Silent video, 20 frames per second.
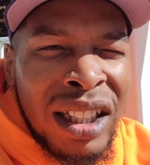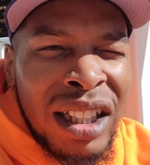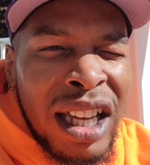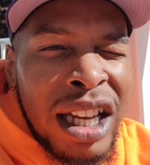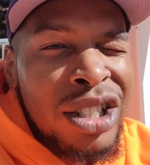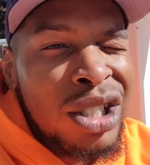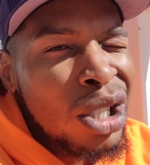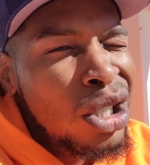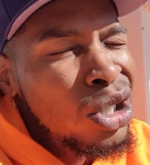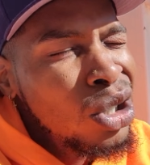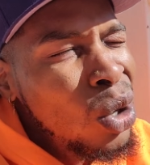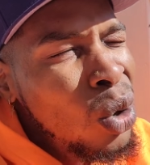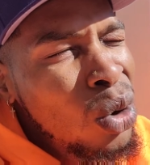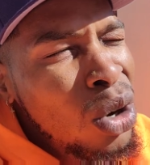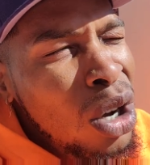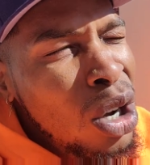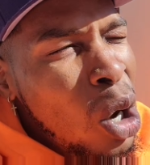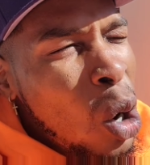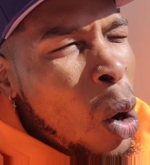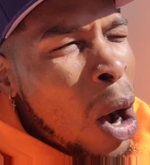Is your soul
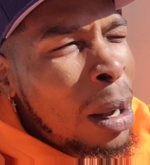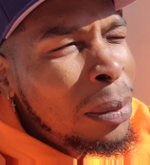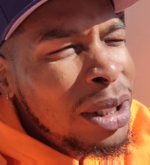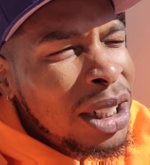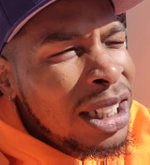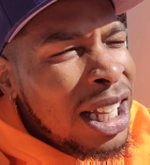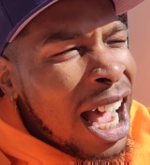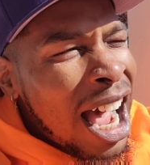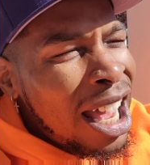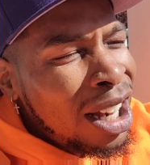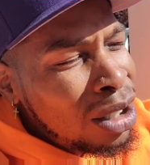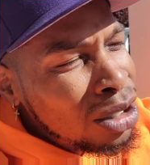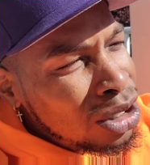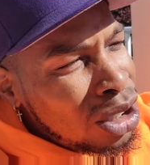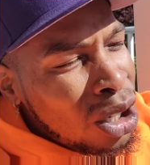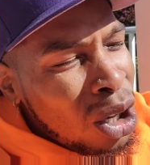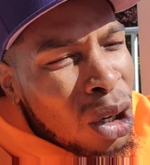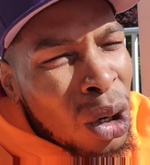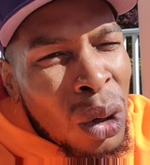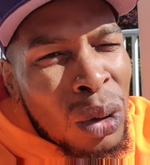gonna go up to God, or is
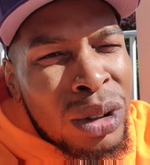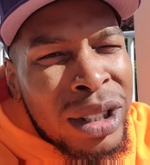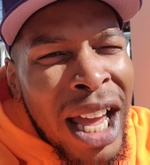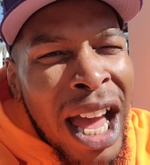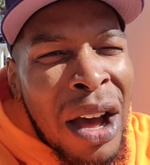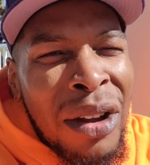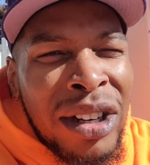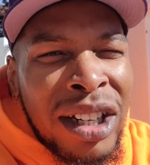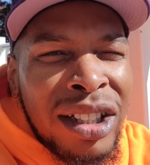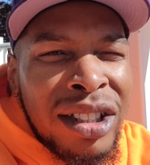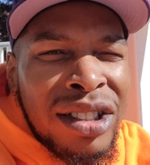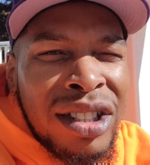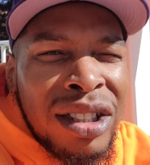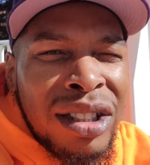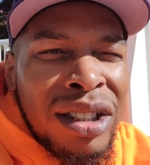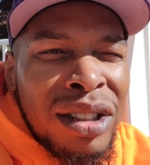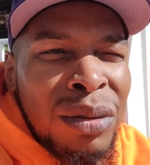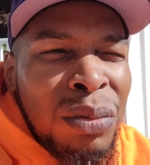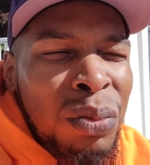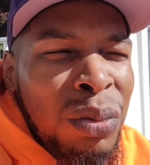it gonna go down
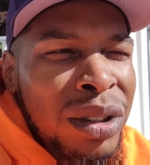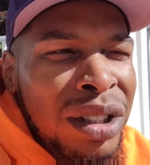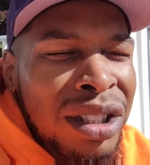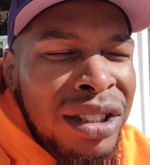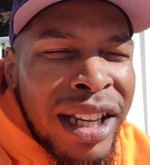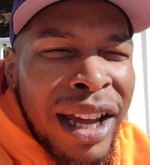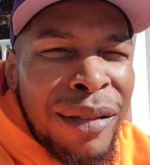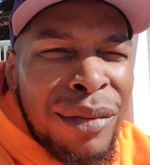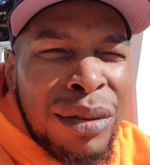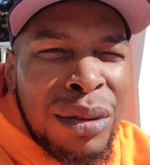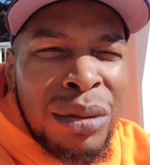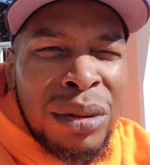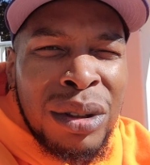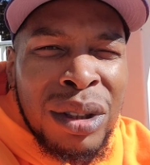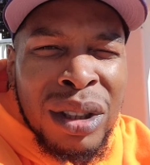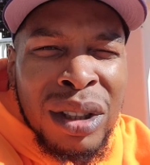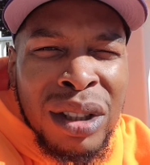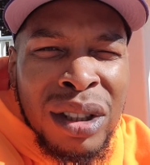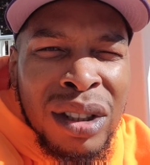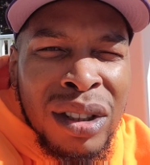with the devil?
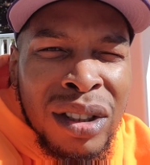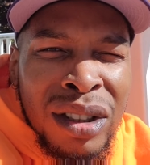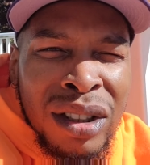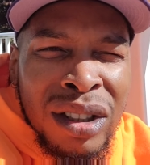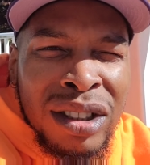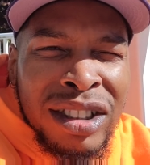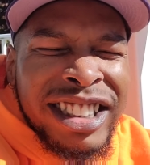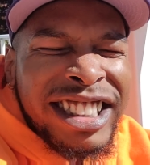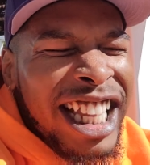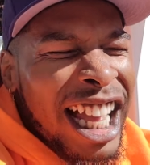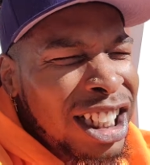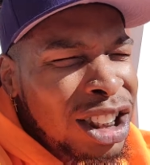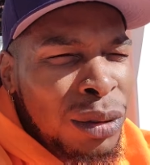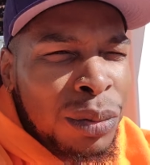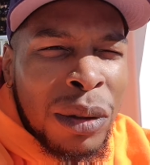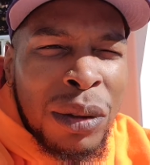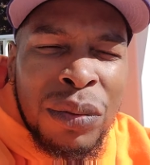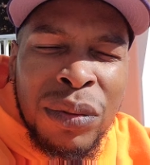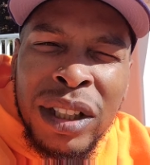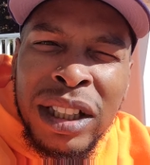That's
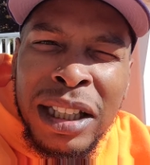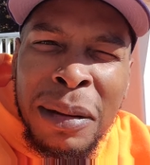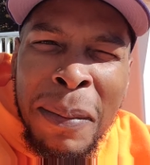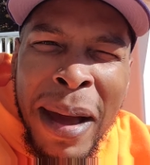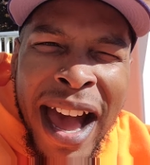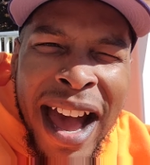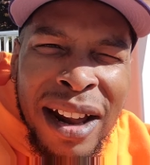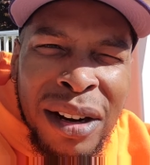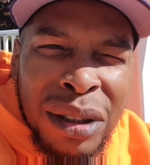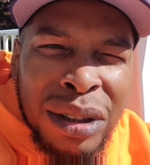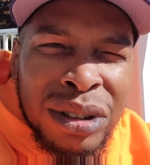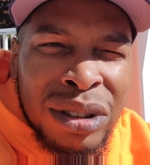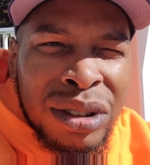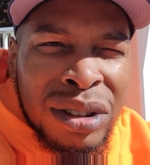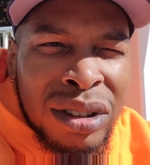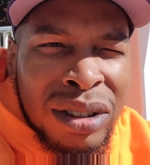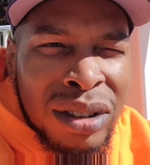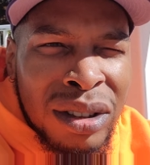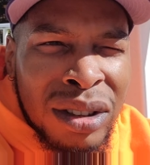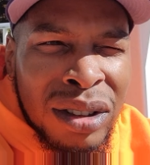what really matters.
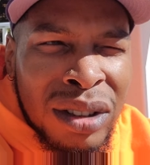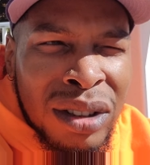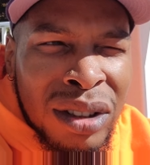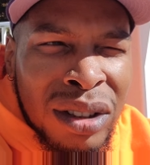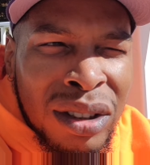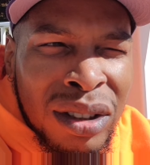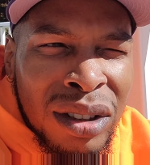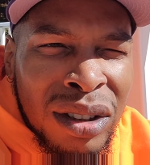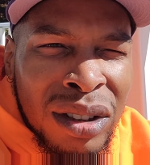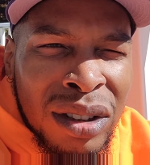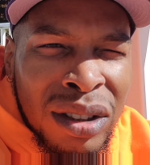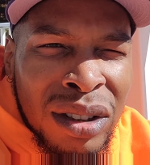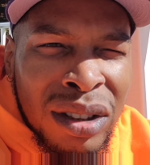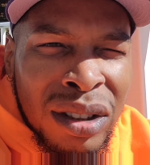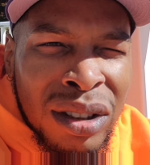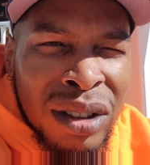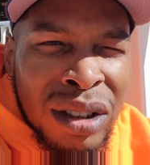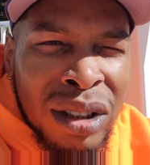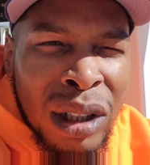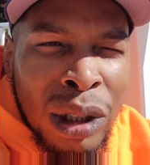
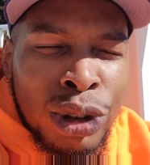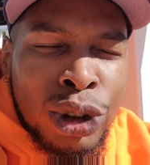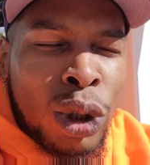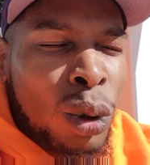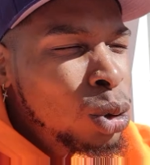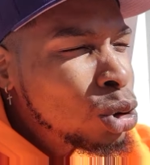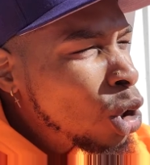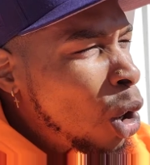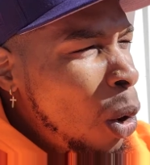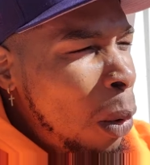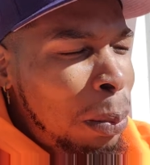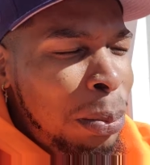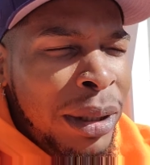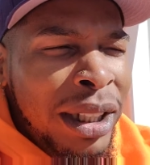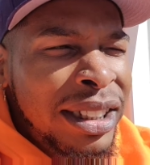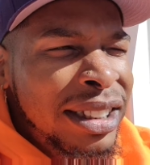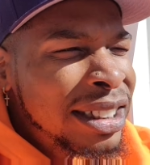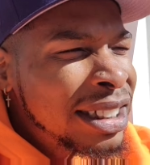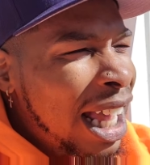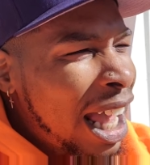So don't
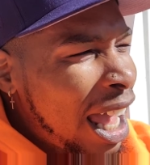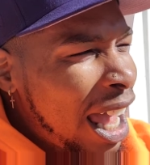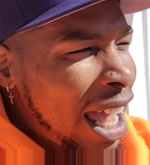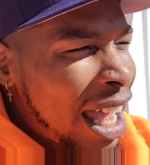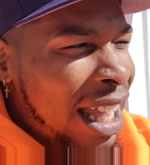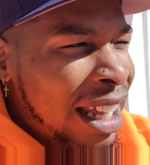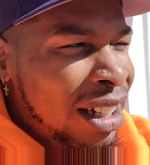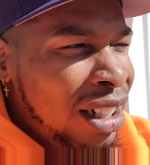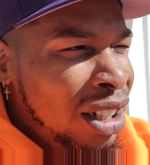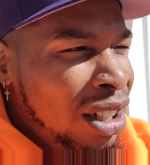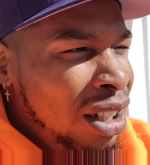be sad.